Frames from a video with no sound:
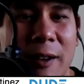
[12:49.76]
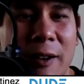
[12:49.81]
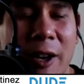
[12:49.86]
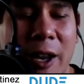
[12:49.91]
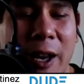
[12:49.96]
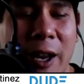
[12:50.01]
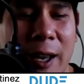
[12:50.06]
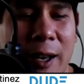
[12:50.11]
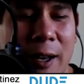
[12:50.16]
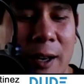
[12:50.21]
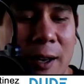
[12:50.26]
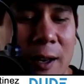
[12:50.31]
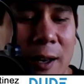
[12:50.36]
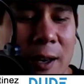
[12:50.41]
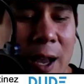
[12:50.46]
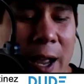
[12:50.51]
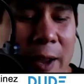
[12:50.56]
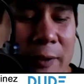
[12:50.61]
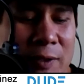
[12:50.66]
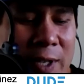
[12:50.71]
Sort of.
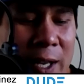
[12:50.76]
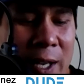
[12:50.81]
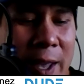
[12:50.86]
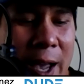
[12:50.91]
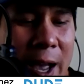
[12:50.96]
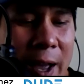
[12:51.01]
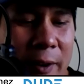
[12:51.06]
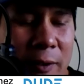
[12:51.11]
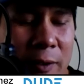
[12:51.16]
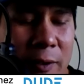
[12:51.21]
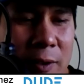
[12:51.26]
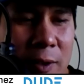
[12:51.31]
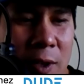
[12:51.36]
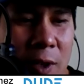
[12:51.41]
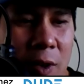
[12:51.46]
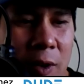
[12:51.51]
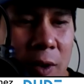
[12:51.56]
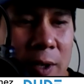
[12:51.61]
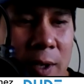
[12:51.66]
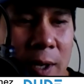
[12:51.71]
And I've said that, you
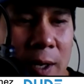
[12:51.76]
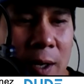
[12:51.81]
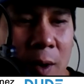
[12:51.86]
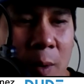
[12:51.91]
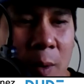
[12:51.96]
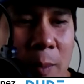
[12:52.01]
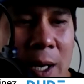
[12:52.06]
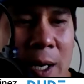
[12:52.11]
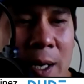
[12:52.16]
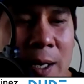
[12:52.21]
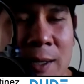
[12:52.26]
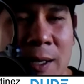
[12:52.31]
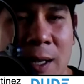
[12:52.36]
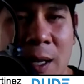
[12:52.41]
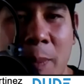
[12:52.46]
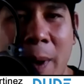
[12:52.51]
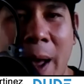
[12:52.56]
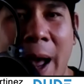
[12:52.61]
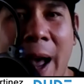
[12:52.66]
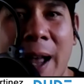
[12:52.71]
know, in, in our meetings in
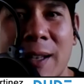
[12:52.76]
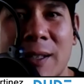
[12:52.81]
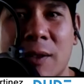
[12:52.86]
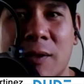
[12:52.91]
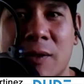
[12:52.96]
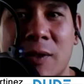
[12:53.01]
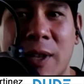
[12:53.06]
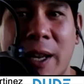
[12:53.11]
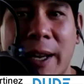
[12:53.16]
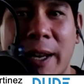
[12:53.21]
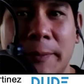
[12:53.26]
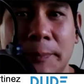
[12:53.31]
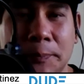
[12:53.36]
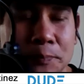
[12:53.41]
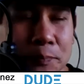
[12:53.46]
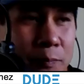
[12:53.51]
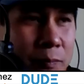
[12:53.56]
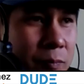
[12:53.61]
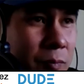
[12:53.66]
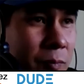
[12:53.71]
the past, I was like,
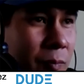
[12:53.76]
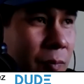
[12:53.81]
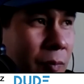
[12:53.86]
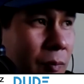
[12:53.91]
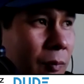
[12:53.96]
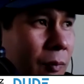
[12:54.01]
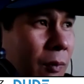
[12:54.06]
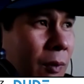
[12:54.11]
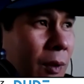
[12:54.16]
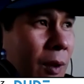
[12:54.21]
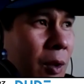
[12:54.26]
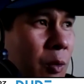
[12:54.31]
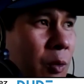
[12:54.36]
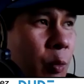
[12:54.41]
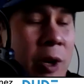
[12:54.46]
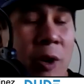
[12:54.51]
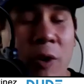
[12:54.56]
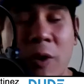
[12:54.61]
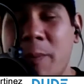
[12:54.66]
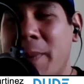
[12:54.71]

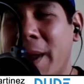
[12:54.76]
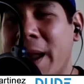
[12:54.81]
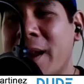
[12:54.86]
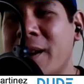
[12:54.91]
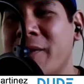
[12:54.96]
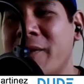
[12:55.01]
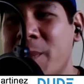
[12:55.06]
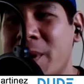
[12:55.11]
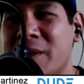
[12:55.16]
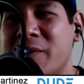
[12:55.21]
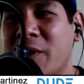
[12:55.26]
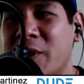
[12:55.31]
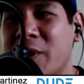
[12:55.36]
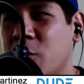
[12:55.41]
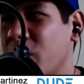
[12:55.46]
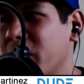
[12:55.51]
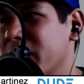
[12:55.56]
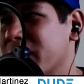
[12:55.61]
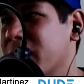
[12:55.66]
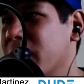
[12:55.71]
we are the band of misfit
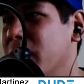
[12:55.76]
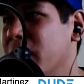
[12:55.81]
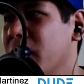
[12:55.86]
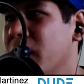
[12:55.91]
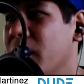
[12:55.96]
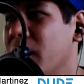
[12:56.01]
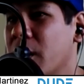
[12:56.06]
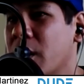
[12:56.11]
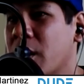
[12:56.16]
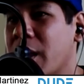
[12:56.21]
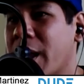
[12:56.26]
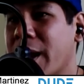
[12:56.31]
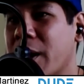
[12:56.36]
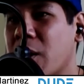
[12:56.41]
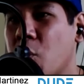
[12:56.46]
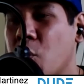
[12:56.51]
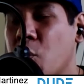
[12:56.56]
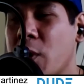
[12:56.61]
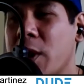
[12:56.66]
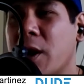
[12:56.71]
toys.
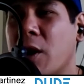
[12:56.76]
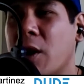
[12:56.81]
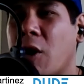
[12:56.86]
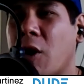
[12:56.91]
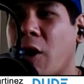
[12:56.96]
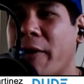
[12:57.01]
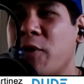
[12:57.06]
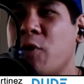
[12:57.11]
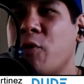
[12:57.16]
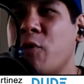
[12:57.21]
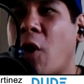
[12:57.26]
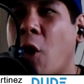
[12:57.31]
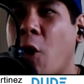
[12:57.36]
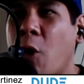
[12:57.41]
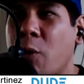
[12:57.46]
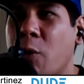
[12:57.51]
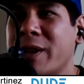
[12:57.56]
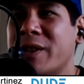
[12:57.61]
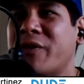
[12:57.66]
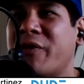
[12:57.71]
Like we are, if you've
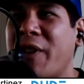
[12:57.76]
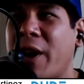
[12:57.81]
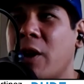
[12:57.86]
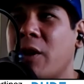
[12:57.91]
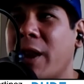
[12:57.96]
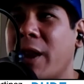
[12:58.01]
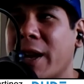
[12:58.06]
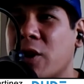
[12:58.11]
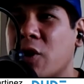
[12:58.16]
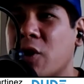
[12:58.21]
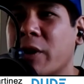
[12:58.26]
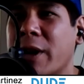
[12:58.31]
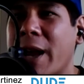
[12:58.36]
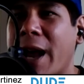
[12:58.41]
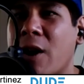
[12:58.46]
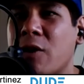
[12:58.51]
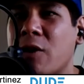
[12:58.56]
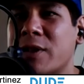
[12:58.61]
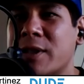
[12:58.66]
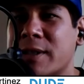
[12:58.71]
always felt like you're an
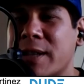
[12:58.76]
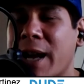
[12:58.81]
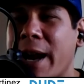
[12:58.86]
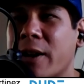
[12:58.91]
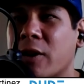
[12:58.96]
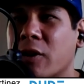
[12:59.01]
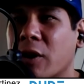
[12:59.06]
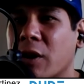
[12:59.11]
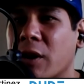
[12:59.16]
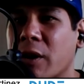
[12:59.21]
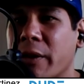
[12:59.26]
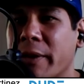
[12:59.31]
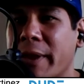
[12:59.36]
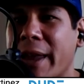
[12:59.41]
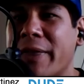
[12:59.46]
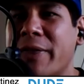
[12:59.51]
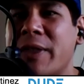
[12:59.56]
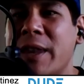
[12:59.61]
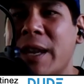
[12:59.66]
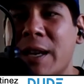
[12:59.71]
outsider,
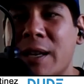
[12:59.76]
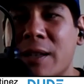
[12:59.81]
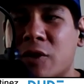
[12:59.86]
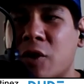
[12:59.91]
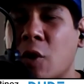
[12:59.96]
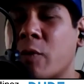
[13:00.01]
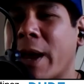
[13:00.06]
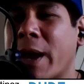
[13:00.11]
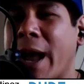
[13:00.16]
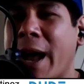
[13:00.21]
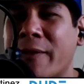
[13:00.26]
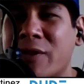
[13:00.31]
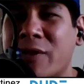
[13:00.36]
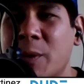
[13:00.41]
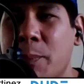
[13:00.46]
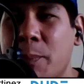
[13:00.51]
that things don't have to